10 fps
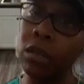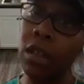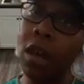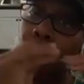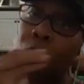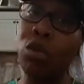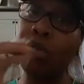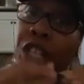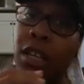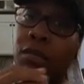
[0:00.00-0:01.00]

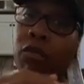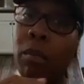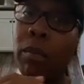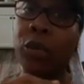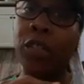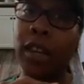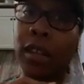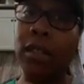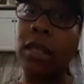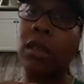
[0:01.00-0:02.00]
approaching it from both
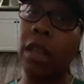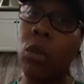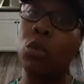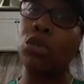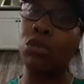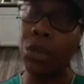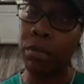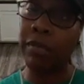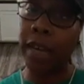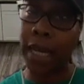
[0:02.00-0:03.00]
ends. They're like, well, you should
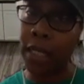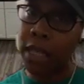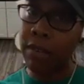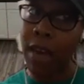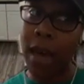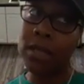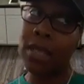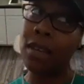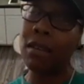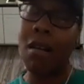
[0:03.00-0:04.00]
provide safe
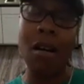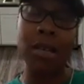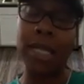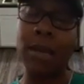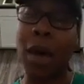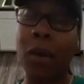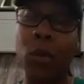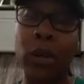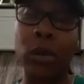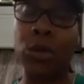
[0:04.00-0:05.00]
housing. Awesome, I
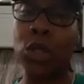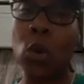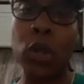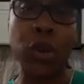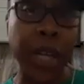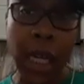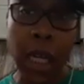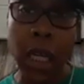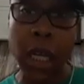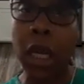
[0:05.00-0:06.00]
will. Solar
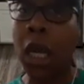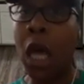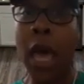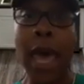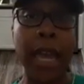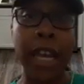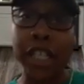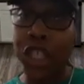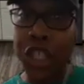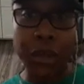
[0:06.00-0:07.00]
heating,
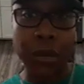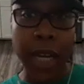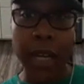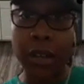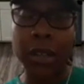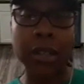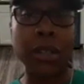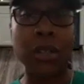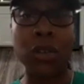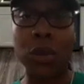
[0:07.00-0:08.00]
hand
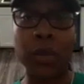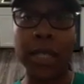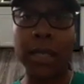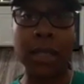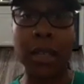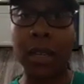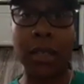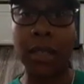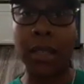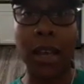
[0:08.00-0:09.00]
generators, these
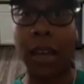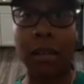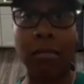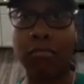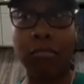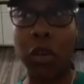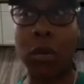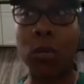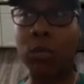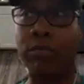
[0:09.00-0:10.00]
things that
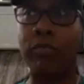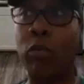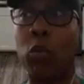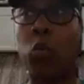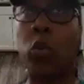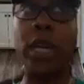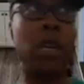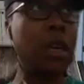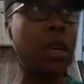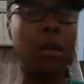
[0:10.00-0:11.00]

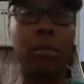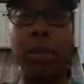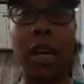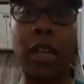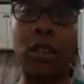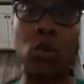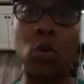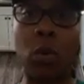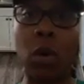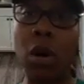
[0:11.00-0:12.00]
we can plug into
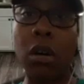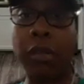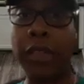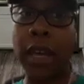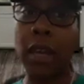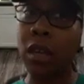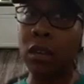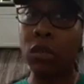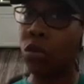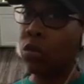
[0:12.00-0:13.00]
a wall, they
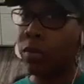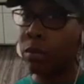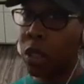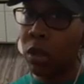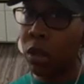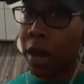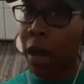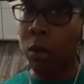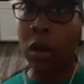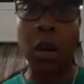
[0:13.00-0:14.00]
can do from solar
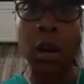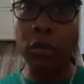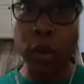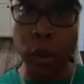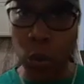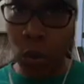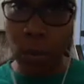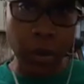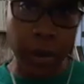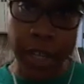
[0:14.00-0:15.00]
power.
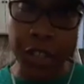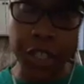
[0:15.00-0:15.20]
Renewable energy